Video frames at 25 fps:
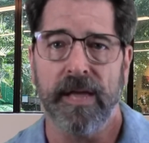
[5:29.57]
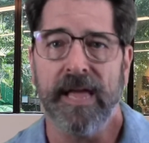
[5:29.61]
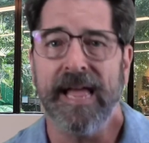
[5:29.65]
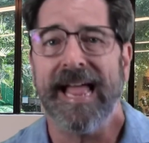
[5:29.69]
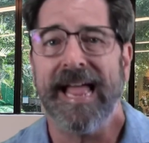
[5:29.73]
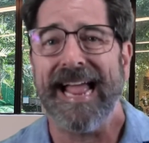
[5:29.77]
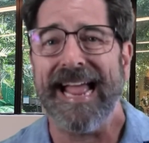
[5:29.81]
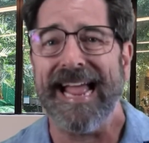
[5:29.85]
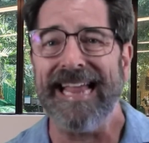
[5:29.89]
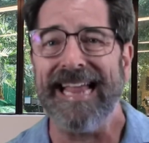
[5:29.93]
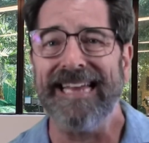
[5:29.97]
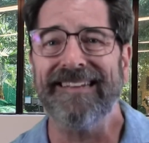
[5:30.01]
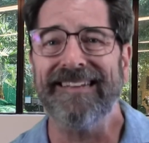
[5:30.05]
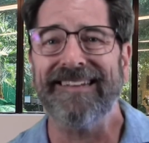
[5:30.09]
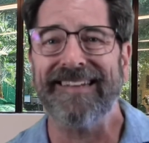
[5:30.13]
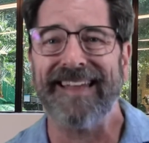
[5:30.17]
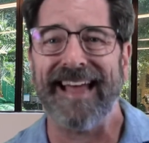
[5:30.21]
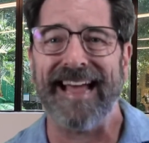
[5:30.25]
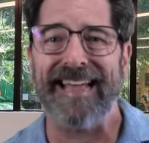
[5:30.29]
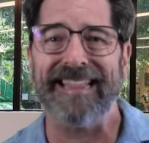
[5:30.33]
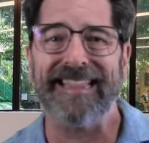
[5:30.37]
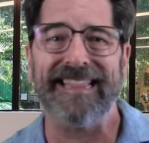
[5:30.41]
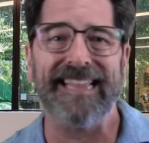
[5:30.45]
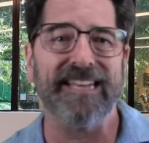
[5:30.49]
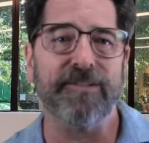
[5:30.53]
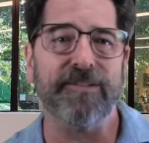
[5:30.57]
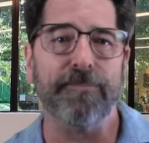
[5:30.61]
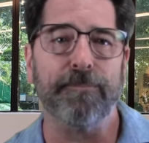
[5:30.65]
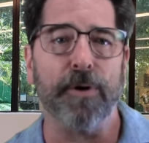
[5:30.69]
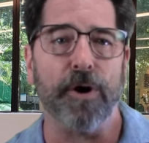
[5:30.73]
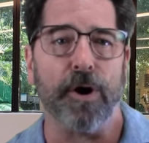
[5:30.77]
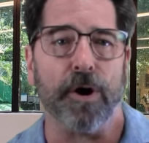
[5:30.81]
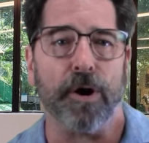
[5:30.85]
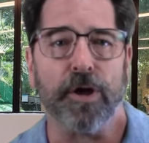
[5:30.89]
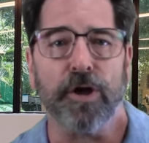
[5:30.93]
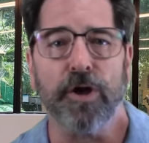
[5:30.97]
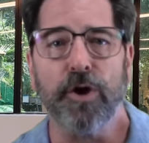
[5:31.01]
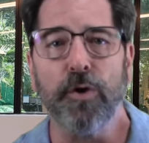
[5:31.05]
Inside this
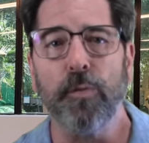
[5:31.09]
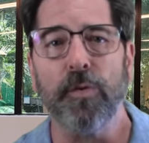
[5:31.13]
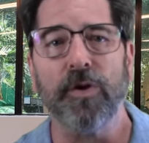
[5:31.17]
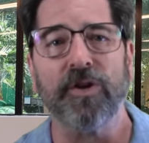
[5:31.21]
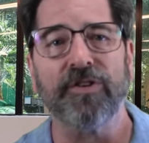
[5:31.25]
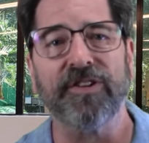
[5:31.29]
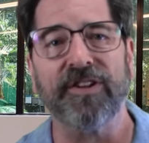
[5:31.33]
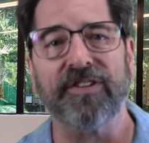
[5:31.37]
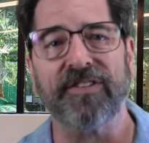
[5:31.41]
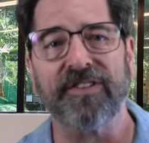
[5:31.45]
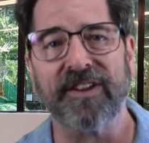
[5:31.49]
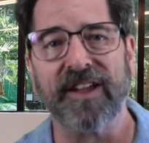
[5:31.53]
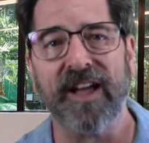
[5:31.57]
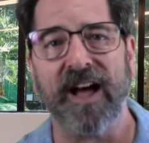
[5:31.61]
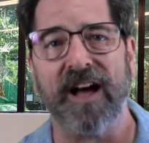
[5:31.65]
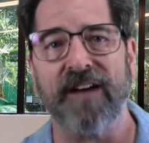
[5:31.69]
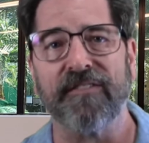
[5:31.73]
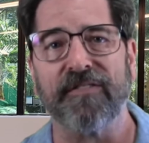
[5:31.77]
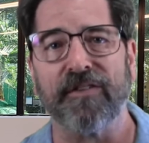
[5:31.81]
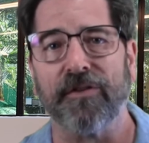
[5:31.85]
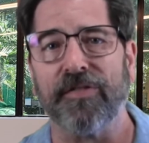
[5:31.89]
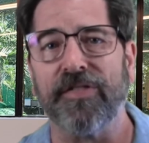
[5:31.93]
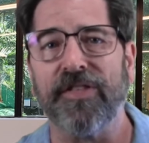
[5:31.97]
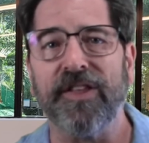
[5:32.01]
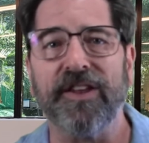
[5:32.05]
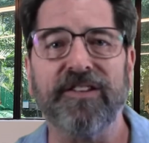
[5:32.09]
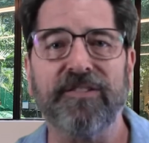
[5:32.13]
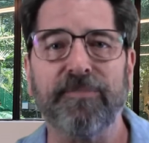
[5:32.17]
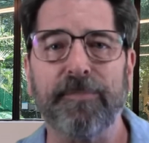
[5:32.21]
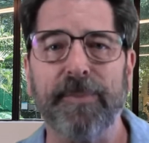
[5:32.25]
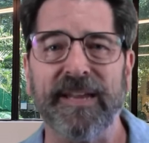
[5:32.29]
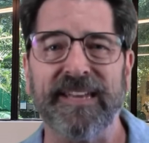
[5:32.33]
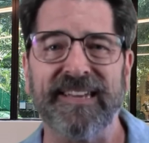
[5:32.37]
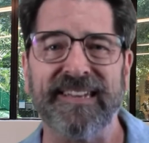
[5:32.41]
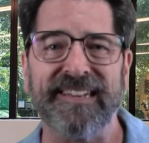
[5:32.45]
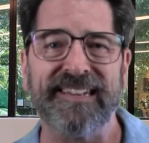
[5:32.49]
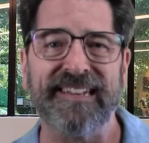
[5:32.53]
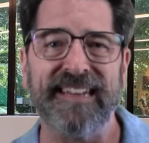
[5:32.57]
book, you will discover the
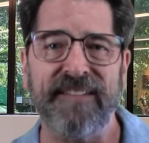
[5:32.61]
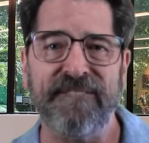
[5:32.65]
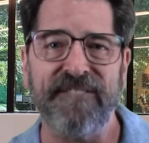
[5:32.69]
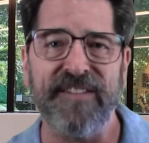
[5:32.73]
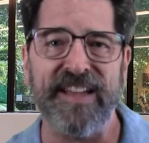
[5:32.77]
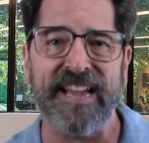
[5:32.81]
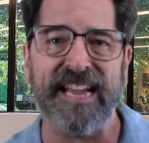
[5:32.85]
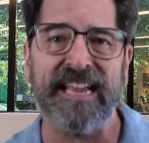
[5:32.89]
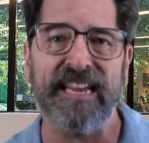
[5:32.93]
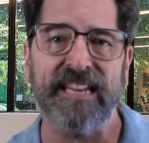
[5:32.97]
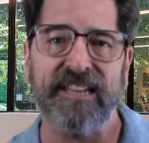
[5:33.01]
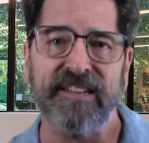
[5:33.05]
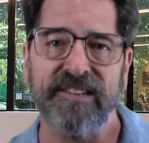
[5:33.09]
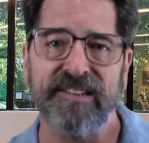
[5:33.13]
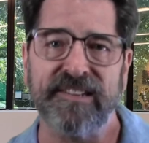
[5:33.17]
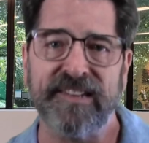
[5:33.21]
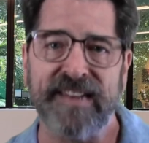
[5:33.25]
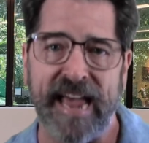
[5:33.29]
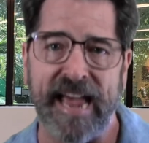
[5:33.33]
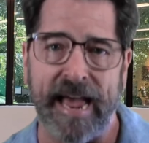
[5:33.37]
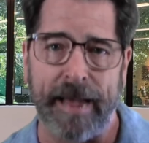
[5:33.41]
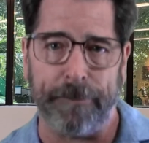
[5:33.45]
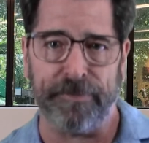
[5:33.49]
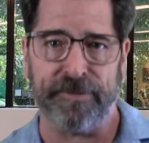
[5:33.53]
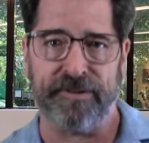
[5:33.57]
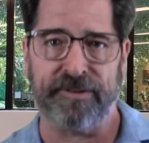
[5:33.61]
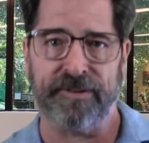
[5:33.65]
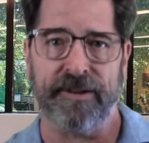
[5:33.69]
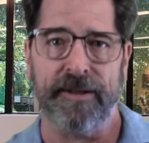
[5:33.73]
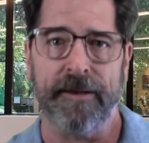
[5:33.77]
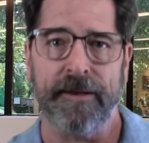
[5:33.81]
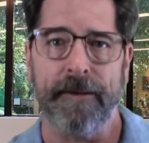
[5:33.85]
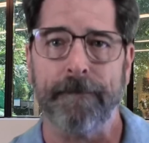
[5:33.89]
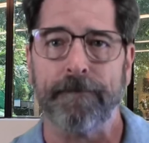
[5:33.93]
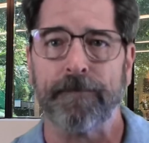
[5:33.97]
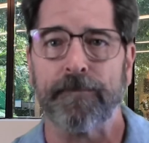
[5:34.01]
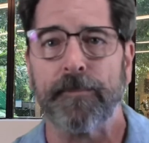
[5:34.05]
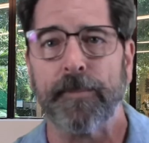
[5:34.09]
specific steps
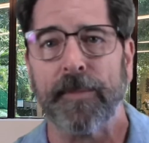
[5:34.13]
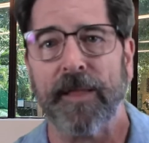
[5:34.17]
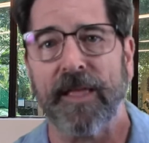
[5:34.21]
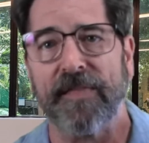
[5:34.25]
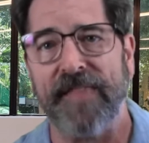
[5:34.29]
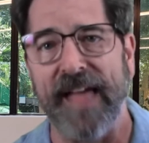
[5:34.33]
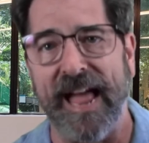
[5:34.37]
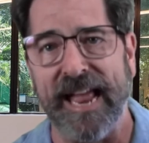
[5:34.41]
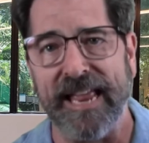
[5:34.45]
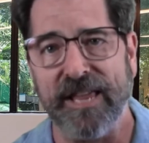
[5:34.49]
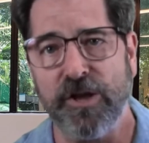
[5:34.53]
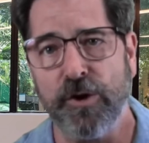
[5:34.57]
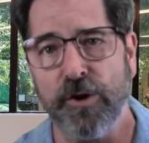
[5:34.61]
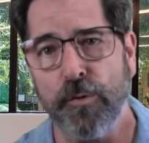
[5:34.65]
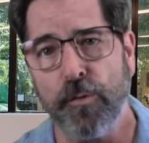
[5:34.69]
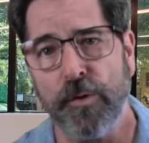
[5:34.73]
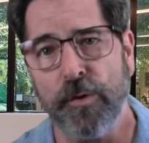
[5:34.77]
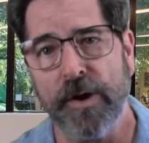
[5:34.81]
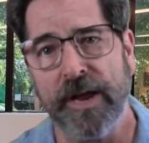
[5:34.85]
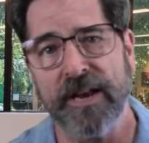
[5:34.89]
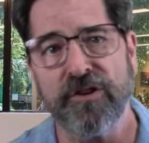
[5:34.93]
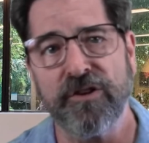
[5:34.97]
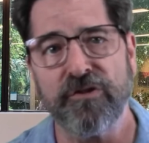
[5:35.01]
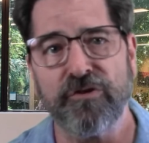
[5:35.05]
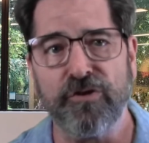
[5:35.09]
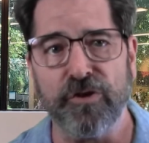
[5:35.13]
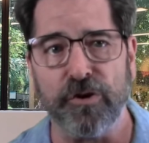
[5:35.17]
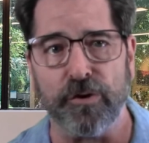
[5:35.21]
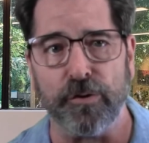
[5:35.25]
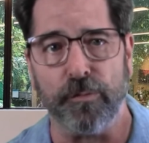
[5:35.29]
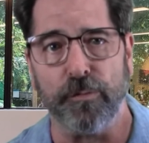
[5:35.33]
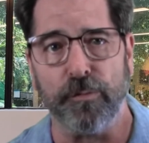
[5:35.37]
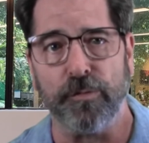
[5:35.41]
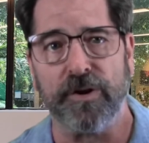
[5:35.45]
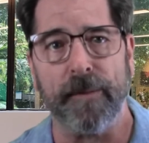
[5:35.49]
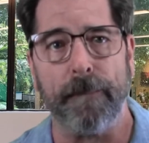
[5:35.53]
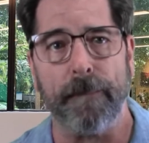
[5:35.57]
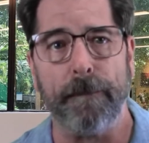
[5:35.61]
that you can do
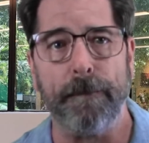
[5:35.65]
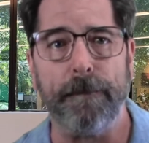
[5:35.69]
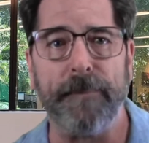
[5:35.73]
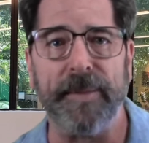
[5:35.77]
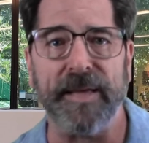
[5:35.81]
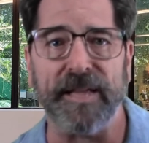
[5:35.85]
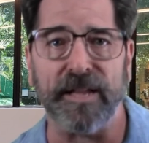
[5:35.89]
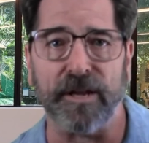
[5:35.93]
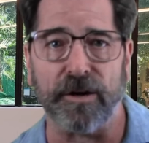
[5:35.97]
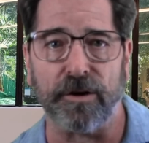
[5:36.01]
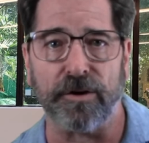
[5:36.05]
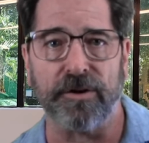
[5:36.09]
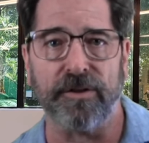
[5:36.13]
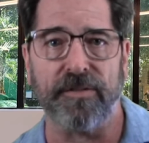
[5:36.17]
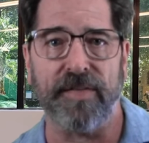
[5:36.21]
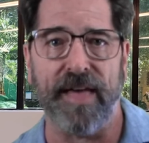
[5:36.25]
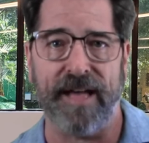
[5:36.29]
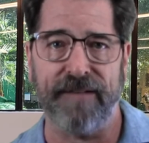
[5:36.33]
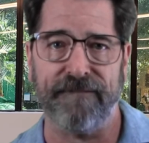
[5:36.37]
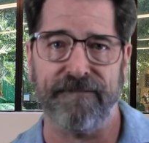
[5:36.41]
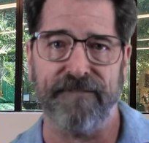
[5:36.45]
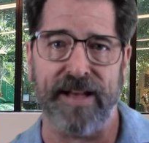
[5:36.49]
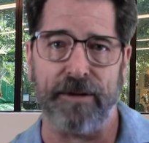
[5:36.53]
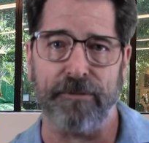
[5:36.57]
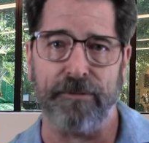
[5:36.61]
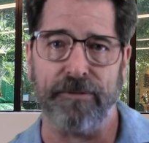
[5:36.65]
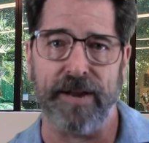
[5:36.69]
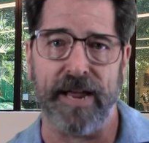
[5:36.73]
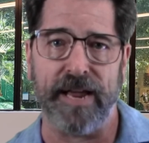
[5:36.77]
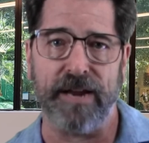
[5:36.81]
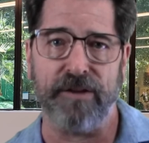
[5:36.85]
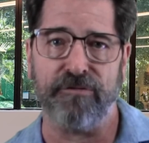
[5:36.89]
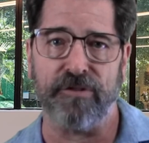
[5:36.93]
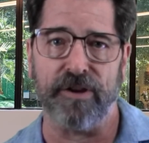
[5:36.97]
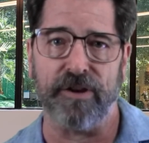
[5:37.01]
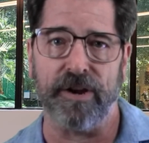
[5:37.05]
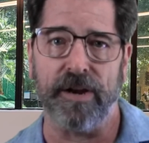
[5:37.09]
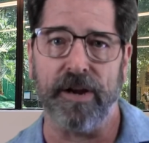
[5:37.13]
to build that
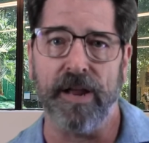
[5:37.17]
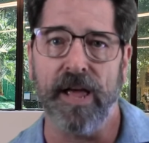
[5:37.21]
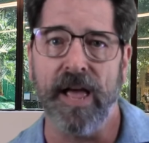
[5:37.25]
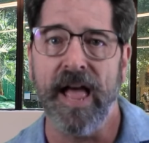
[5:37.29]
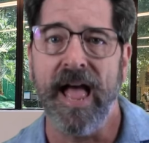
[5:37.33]
foundation,